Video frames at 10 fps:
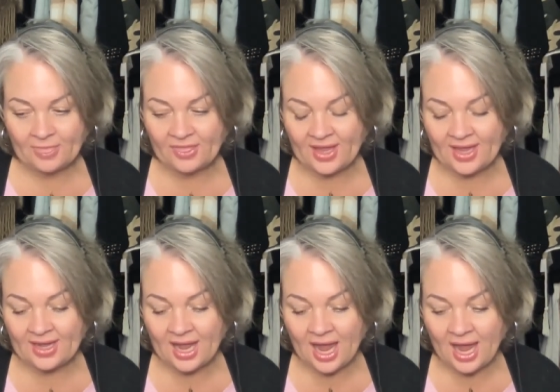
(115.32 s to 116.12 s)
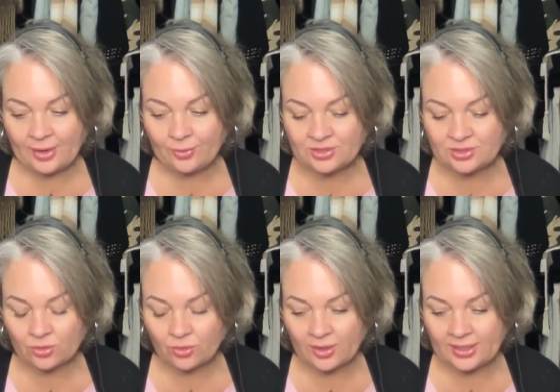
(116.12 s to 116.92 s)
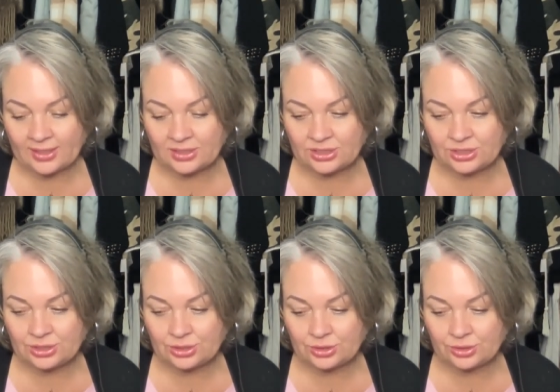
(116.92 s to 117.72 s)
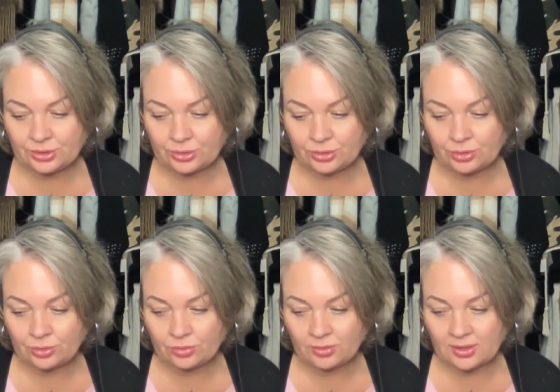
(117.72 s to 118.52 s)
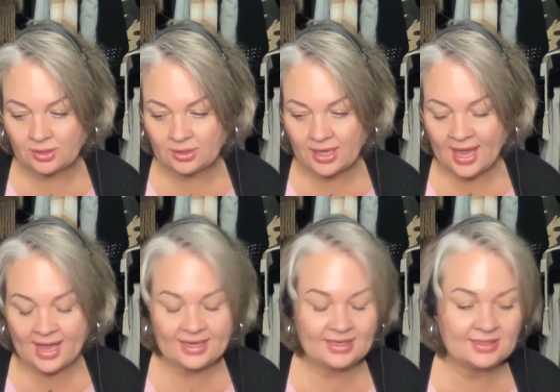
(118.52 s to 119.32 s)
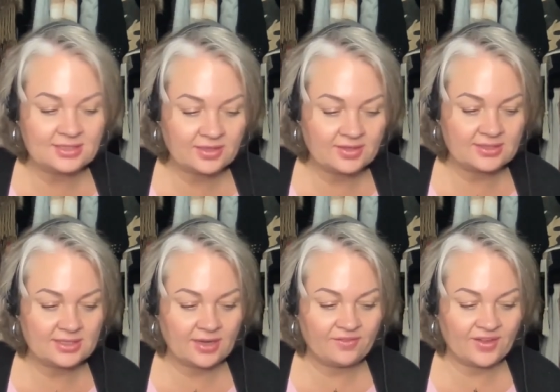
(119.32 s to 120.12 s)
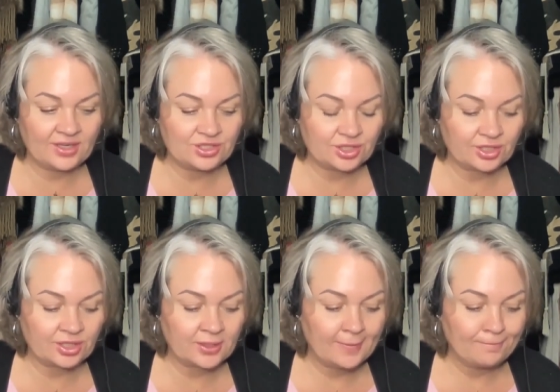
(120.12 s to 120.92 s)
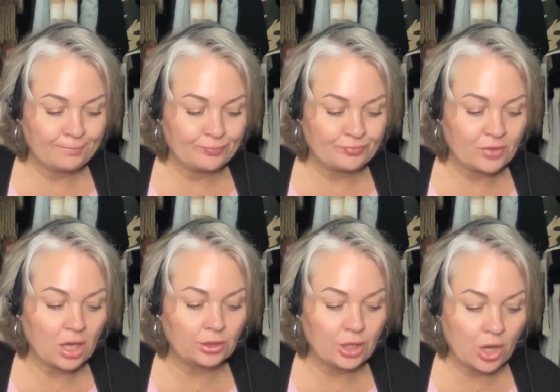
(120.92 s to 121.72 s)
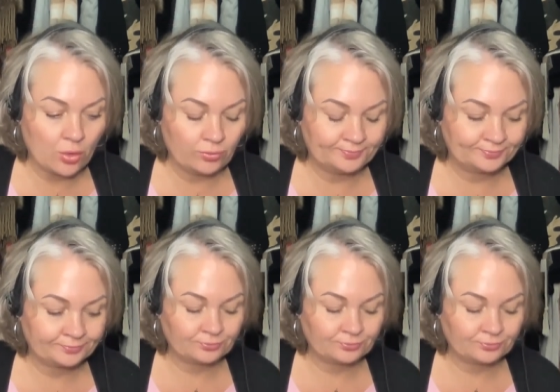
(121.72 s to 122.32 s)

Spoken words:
that I was going to head into this adventure alone.